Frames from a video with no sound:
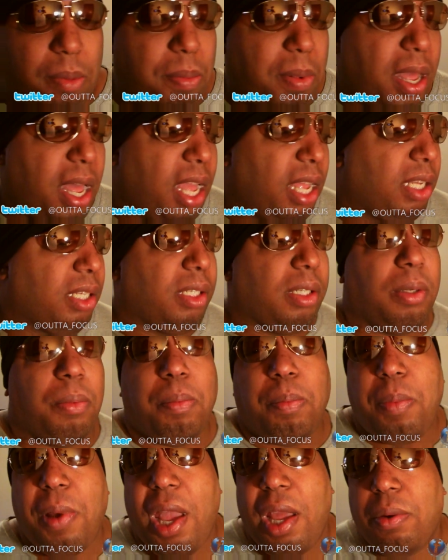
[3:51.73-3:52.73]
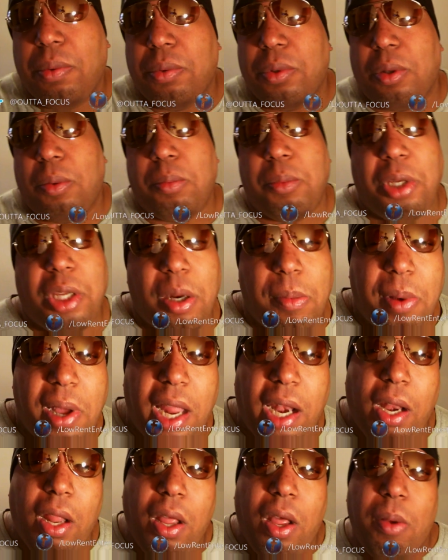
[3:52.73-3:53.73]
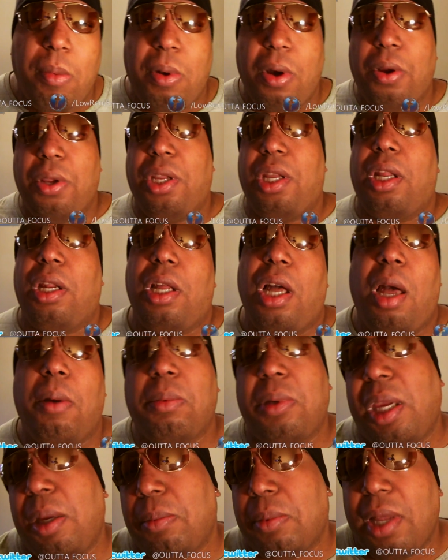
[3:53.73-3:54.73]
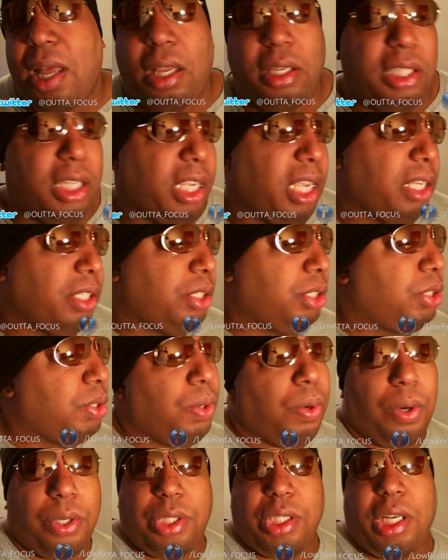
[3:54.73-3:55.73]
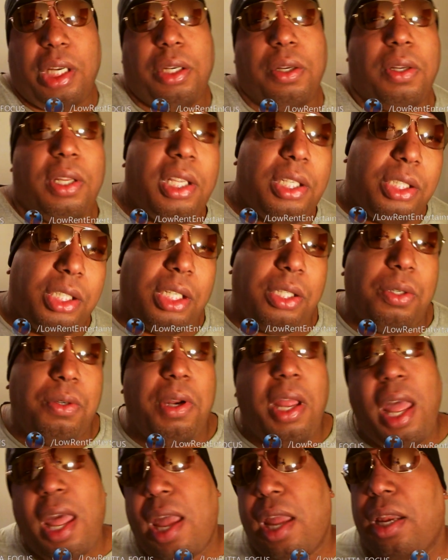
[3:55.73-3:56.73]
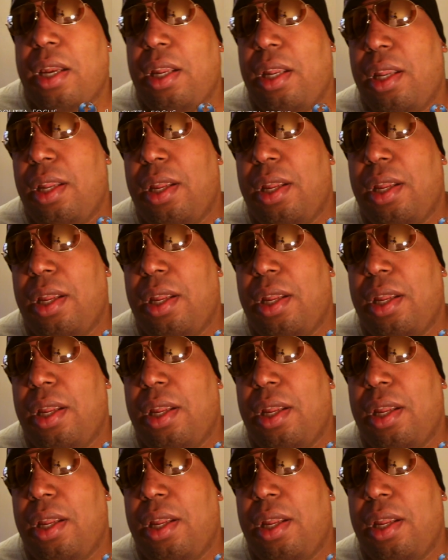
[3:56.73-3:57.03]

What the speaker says: gotta buy a bedroom, you gotta buy a lawnmower, you gotta upkeep the house, you gotta get insurance, you gotta do this, you gotta do that.